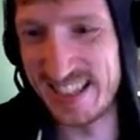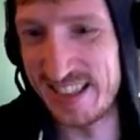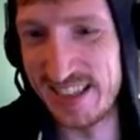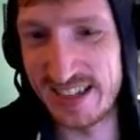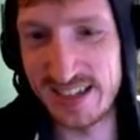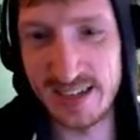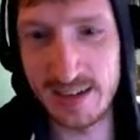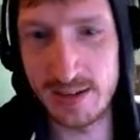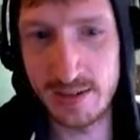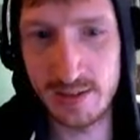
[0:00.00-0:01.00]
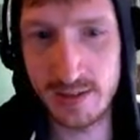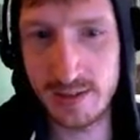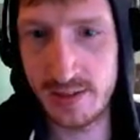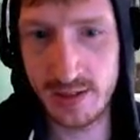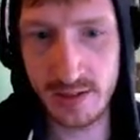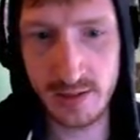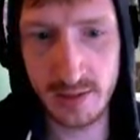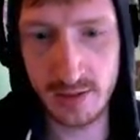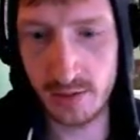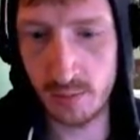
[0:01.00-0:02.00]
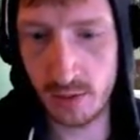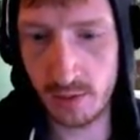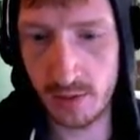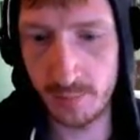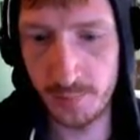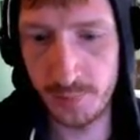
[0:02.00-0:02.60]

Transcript: that I think I clicked on the wrong thing.